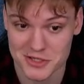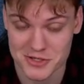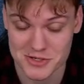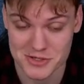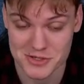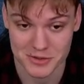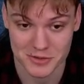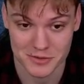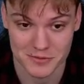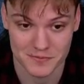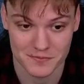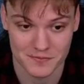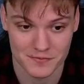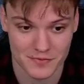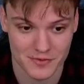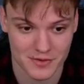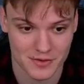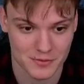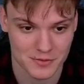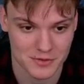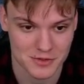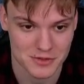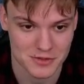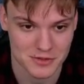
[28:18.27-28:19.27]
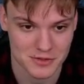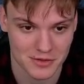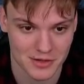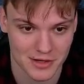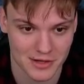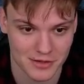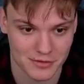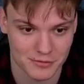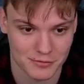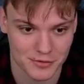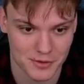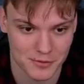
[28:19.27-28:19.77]
So we just got
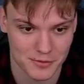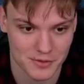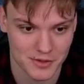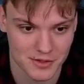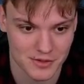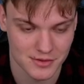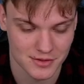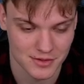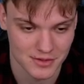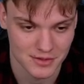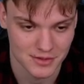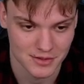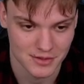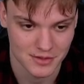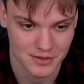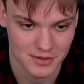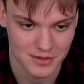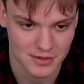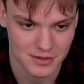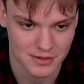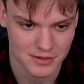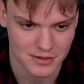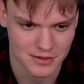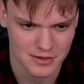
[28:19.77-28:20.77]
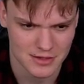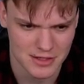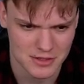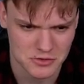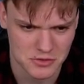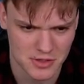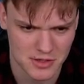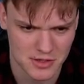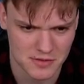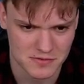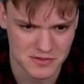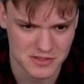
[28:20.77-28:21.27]
like a free win. Takes
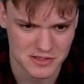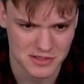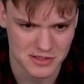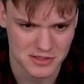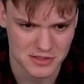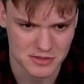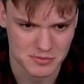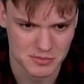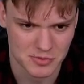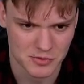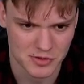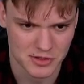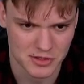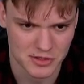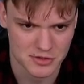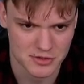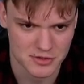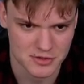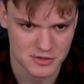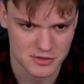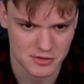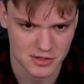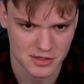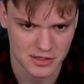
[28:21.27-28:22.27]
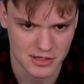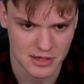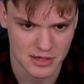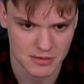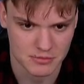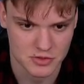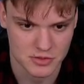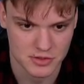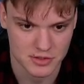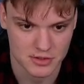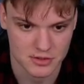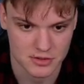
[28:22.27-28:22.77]
on f6, but we can just
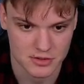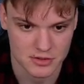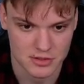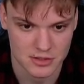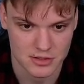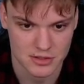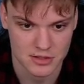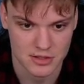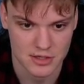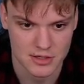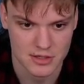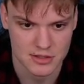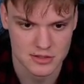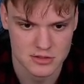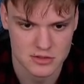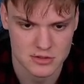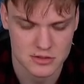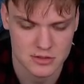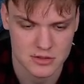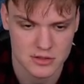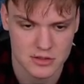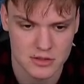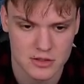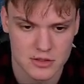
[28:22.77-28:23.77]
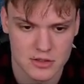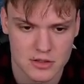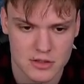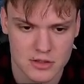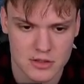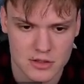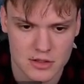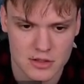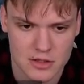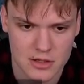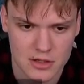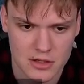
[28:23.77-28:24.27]
recapture, and he has
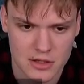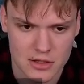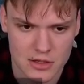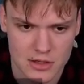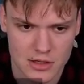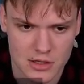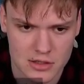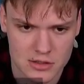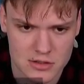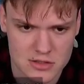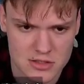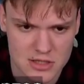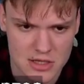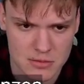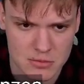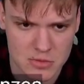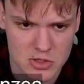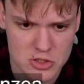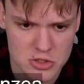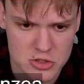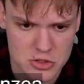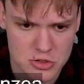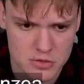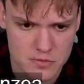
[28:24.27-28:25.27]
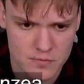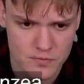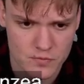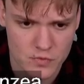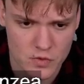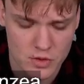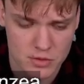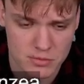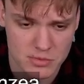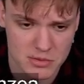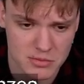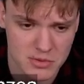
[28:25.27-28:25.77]
like the same issue,
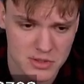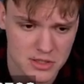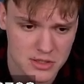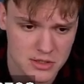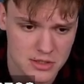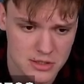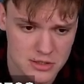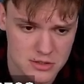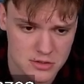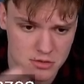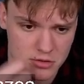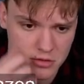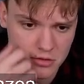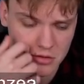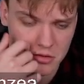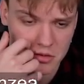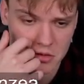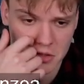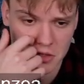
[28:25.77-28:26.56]
or maybe he doesn't.